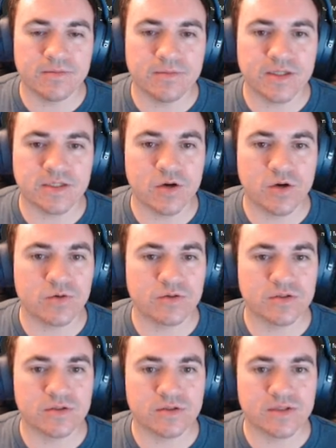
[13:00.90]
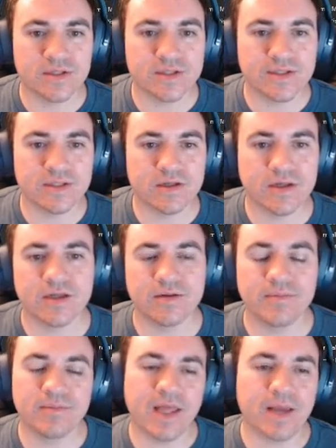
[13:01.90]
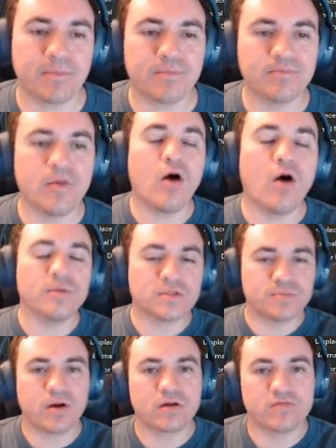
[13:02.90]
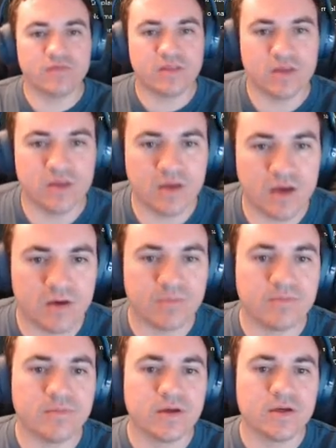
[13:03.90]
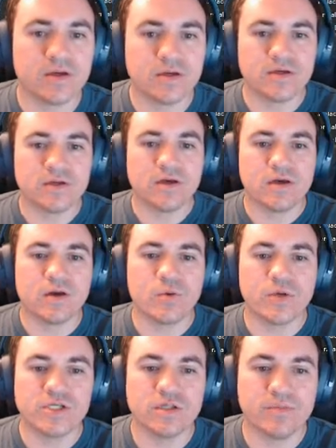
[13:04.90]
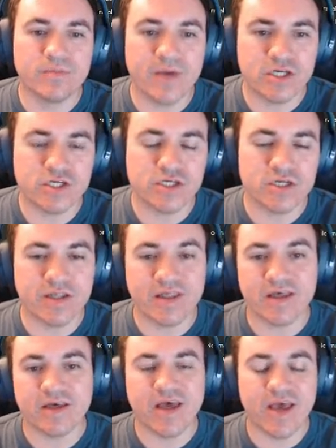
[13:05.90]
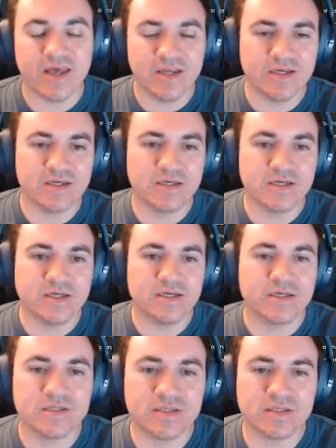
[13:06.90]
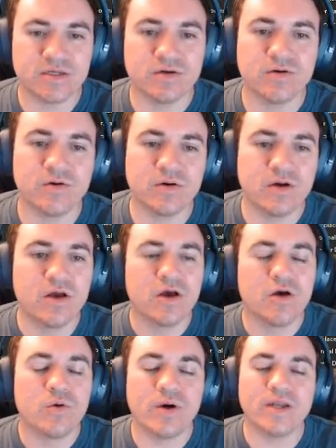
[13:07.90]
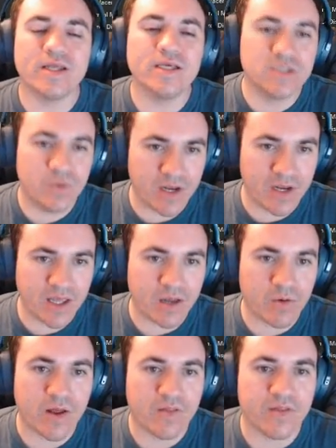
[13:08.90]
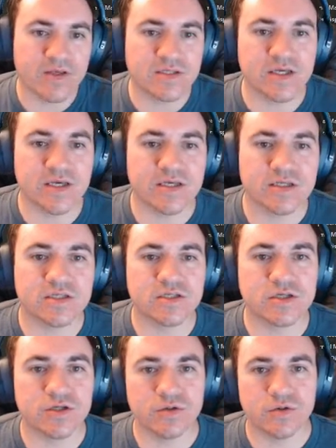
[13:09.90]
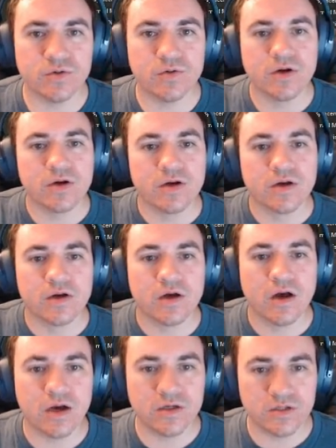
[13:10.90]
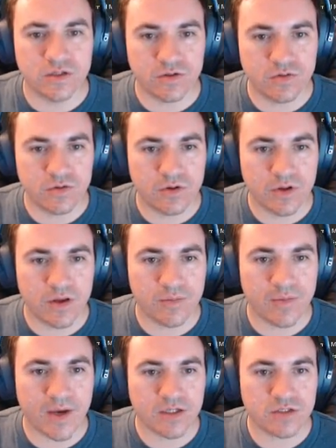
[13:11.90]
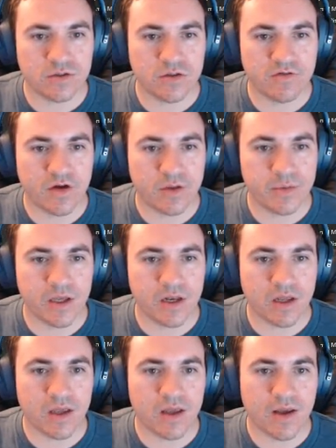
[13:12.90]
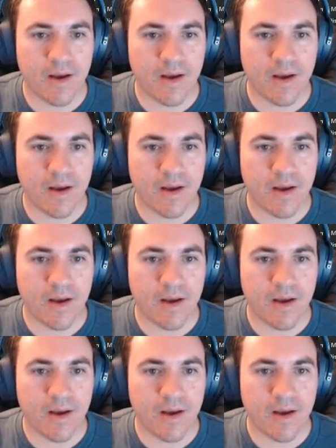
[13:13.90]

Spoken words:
its own, like almost part of the original mesh, the head. So one easy way to get around this is to undo back to the very beginning.